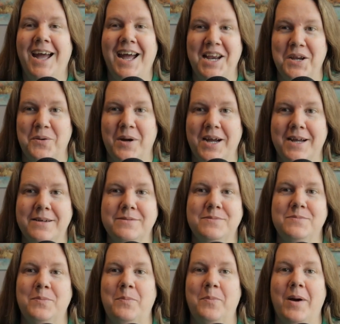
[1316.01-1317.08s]
Anyway,
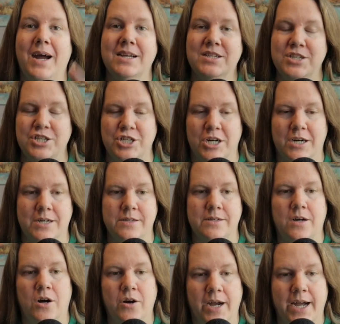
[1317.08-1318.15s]
back to
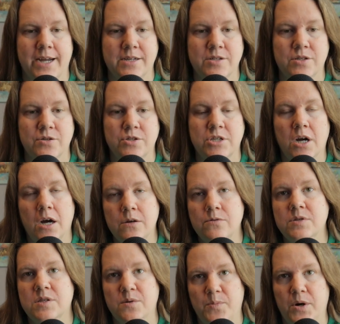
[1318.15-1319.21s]
John. Okay, so John
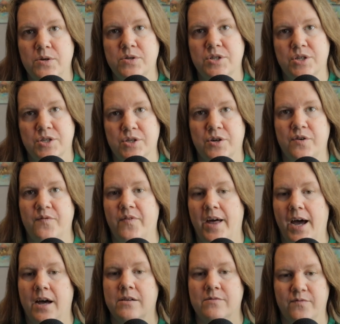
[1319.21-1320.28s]
was supposed to serve
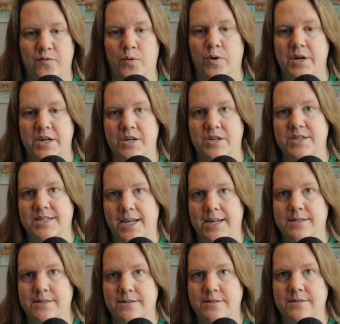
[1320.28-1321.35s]
that 4-year
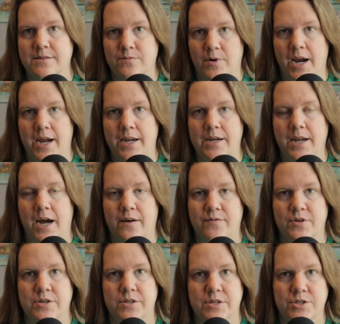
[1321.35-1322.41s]
sentence, right,
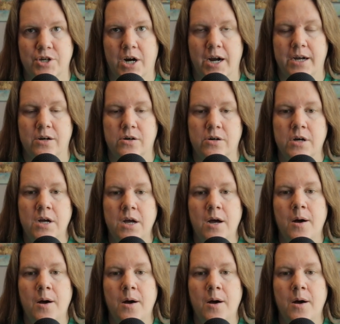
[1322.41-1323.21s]
after the trial,